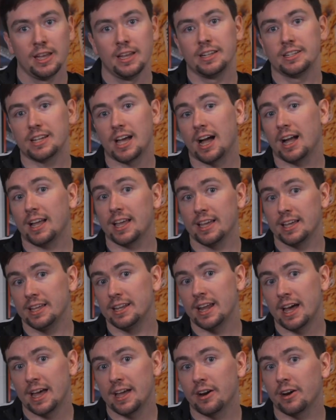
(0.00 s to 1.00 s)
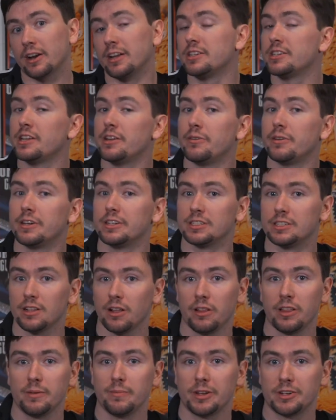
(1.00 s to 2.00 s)
Taka and I are continuing to
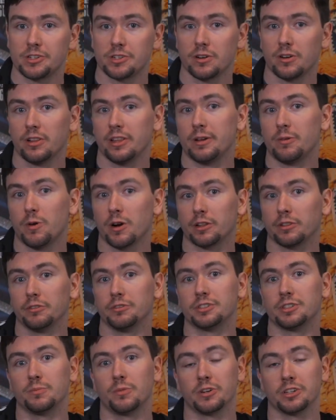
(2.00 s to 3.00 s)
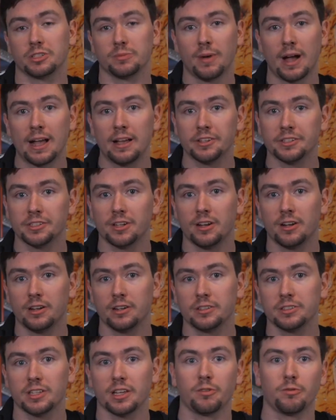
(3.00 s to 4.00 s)
slowly but surely work through some more Smile
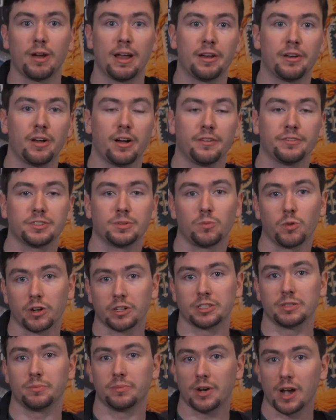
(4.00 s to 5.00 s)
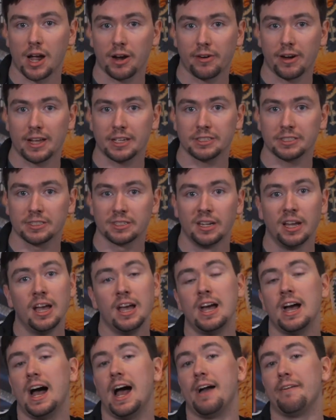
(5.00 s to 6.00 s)
songs and round off some works in progress.
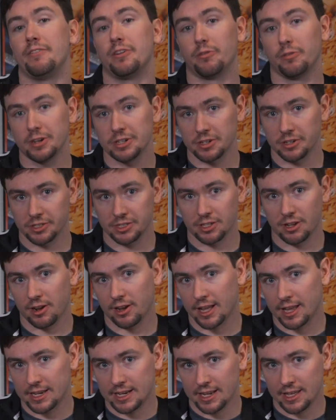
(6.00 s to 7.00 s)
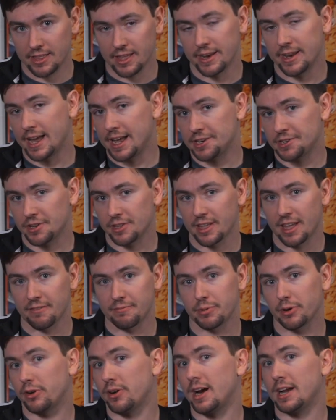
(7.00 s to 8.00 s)
I have an original song idea that naturally I've
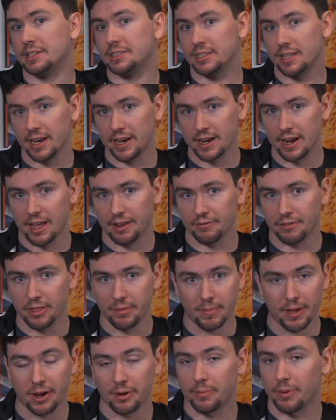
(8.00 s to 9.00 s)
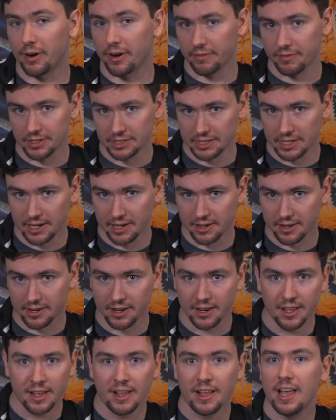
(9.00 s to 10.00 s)
procrastinated on for the better part of this year.
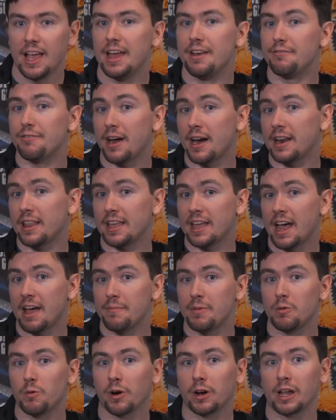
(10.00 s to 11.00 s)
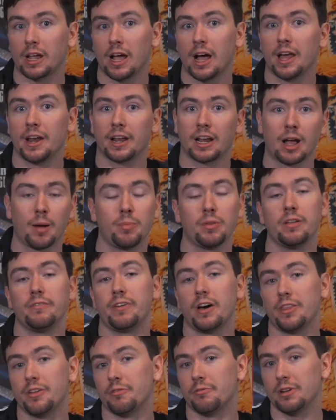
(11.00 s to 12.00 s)
And finally, I've been working on a couple of
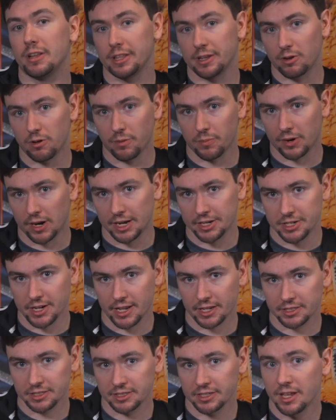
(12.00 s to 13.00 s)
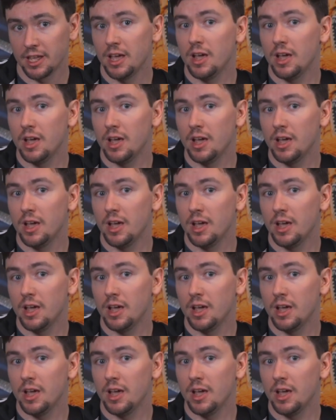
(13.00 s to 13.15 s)
other really cool projects.